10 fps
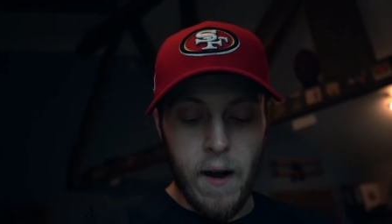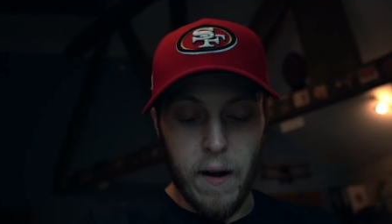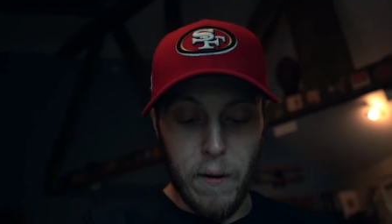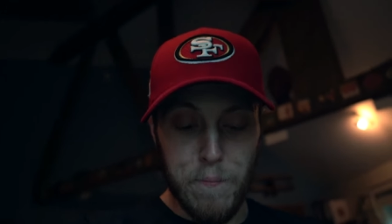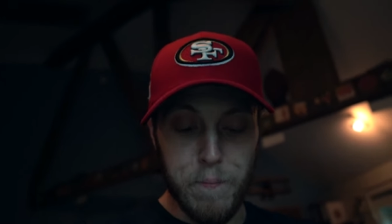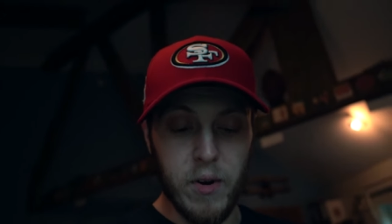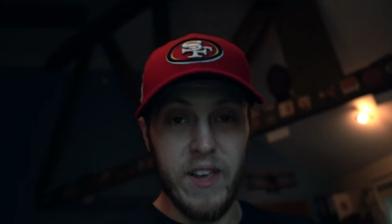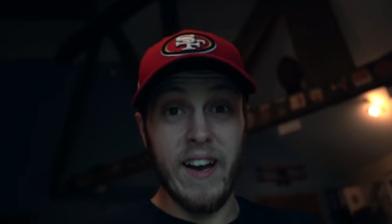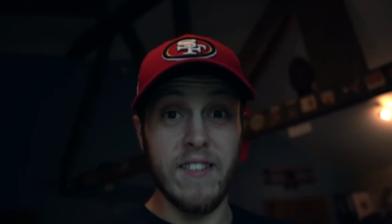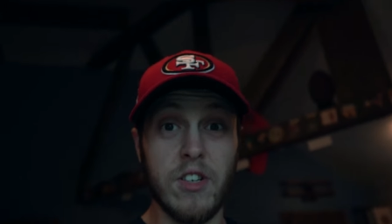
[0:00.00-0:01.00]
Um, but
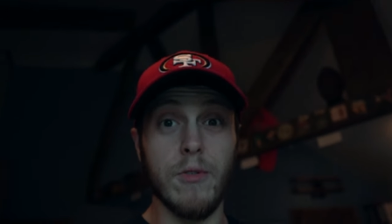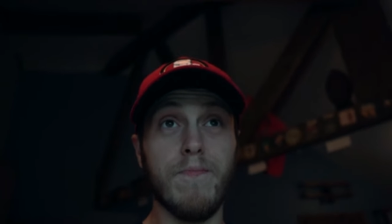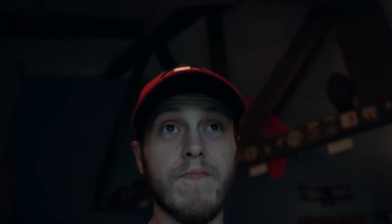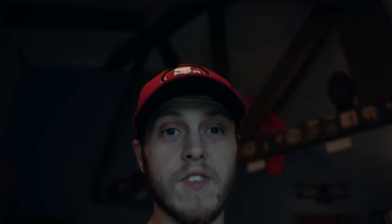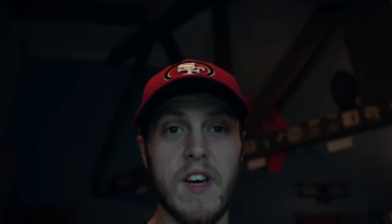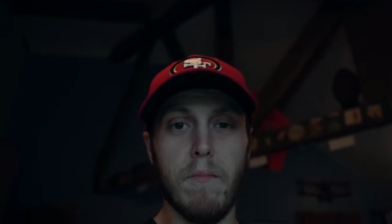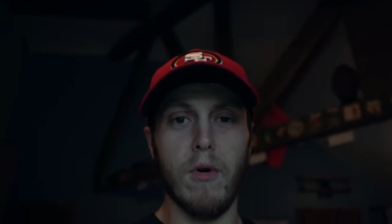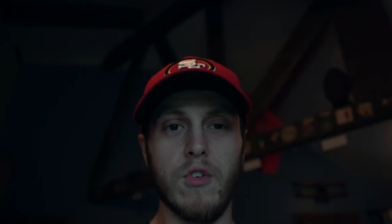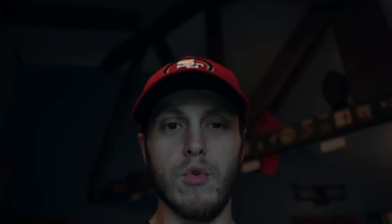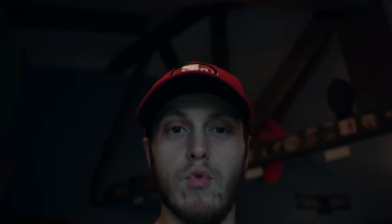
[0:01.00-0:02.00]
yeah, so ten
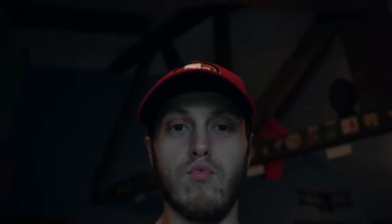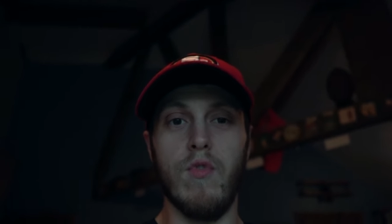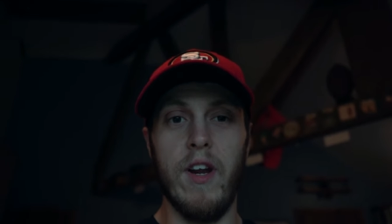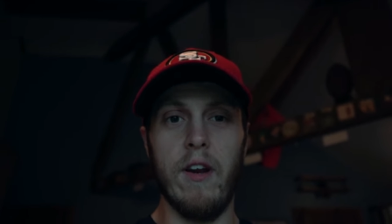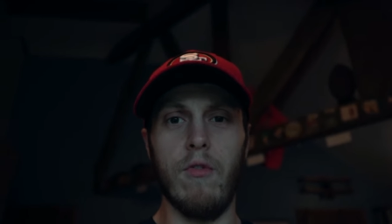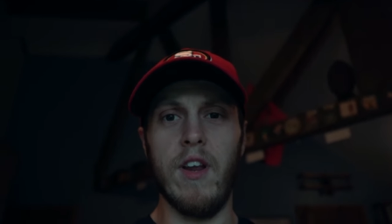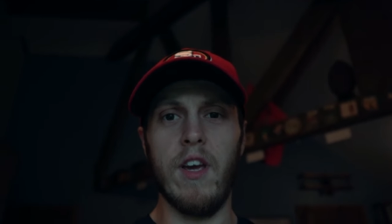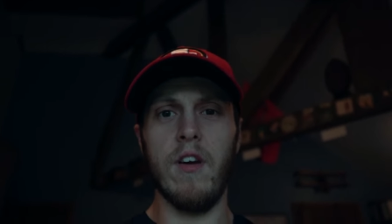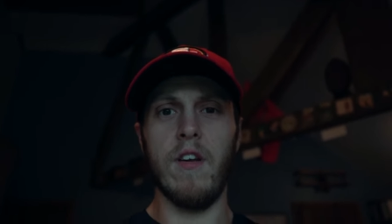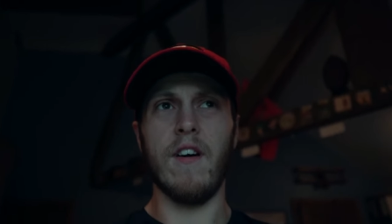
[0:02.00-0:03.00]
miles was really, really
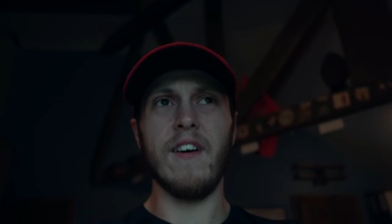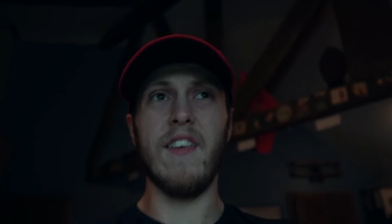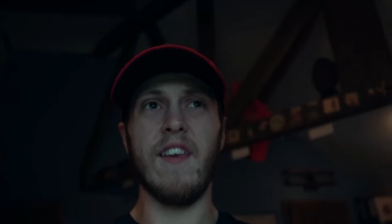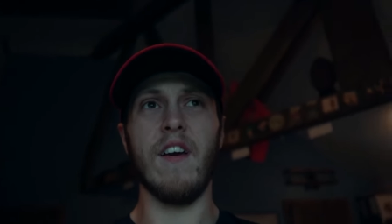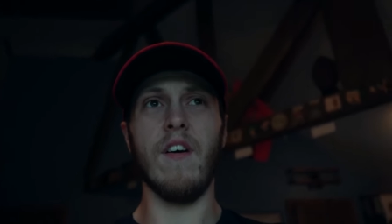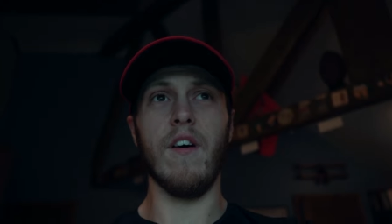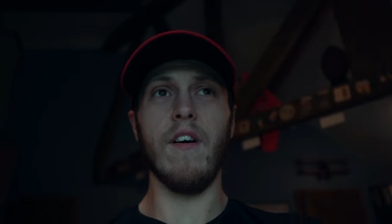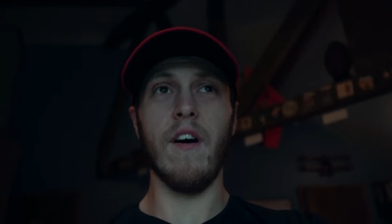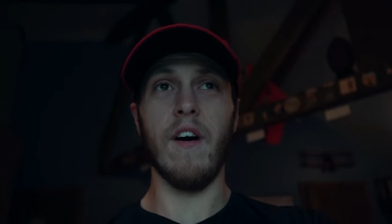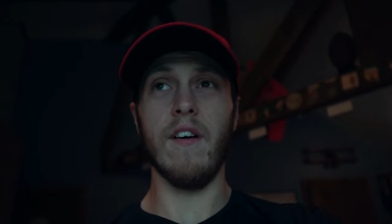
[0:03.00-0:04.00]
good. I did it
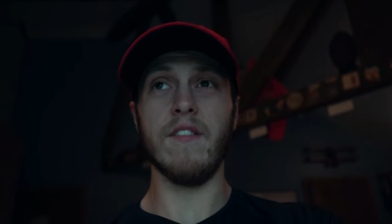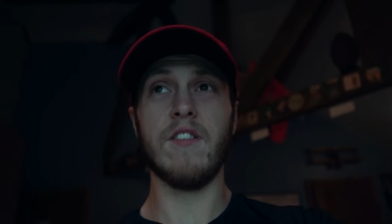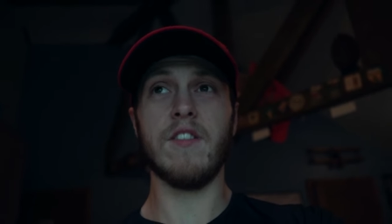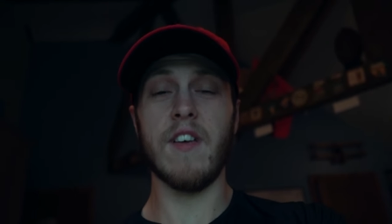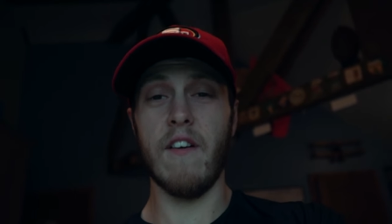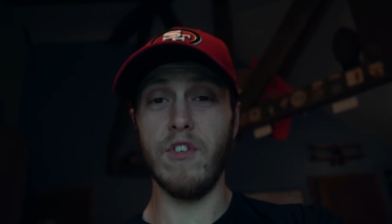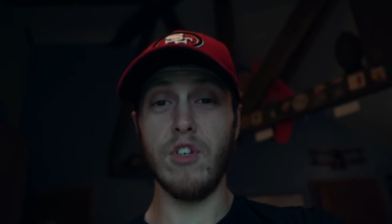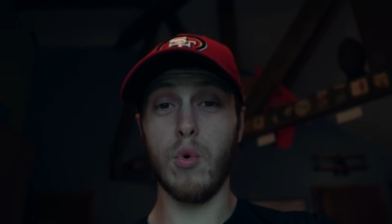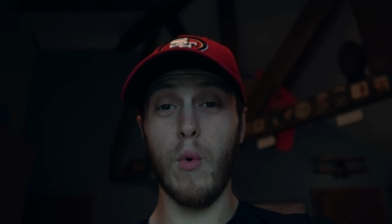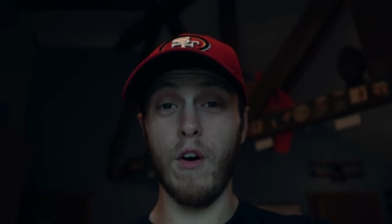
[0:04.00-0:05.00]
at uh,
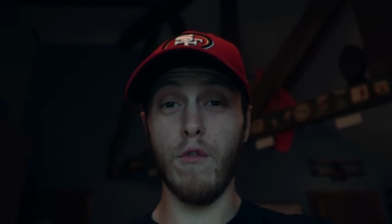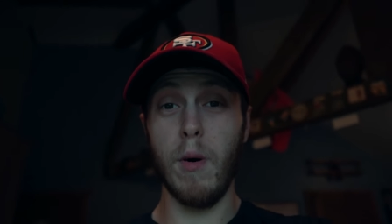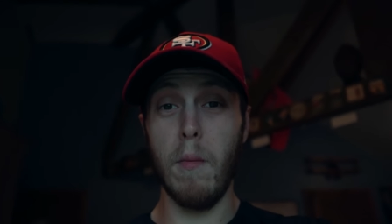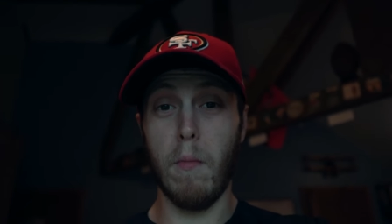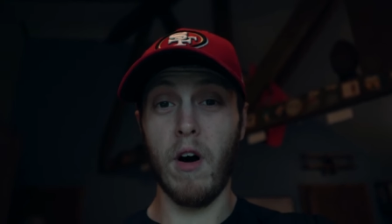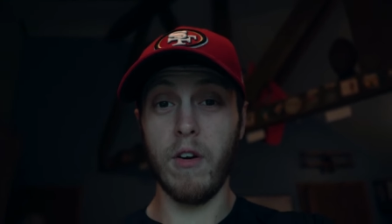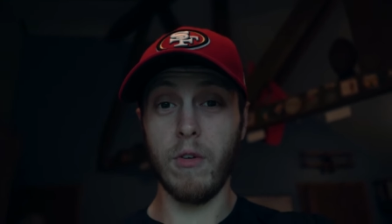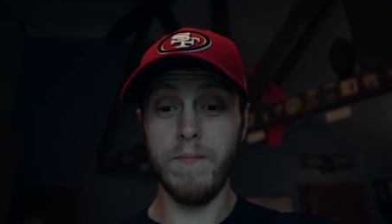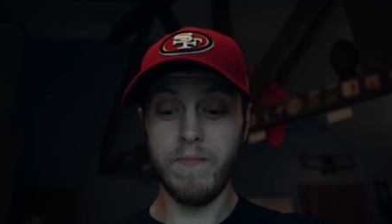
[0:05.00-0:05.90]
seven twelve per mile.